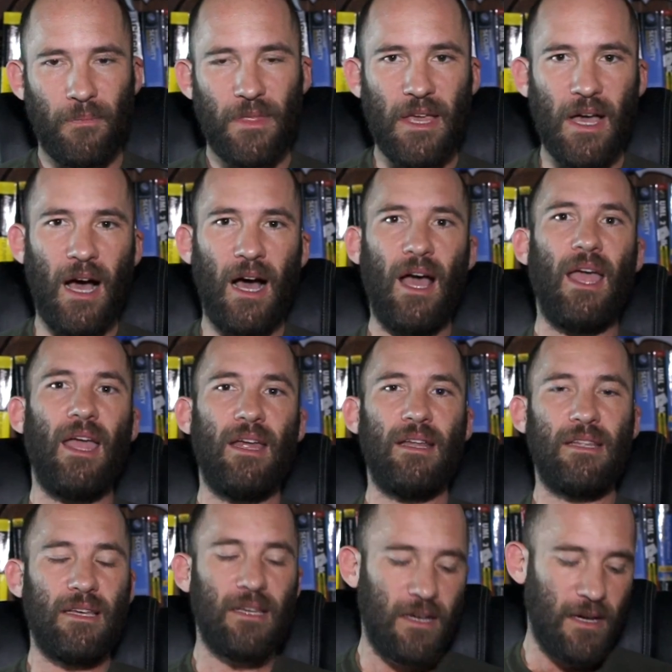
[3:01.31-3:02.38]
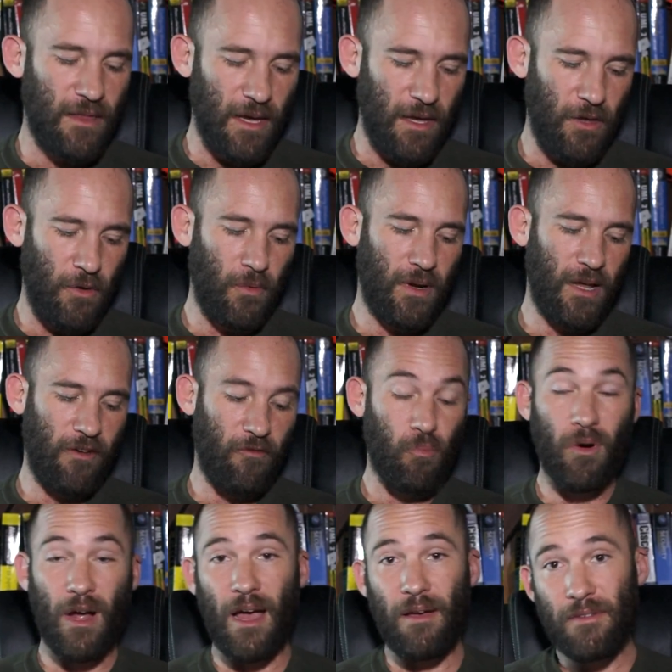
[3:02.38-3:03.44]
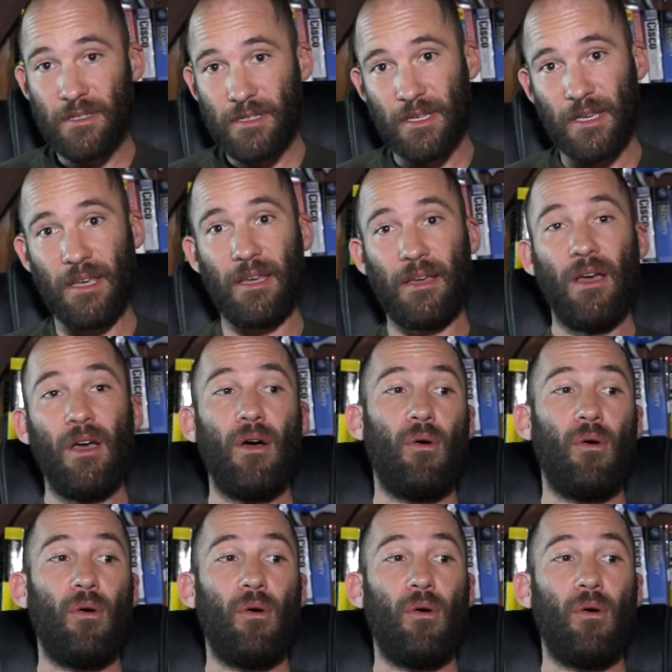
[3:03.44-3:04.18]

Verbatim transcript: The idea that you would have privacy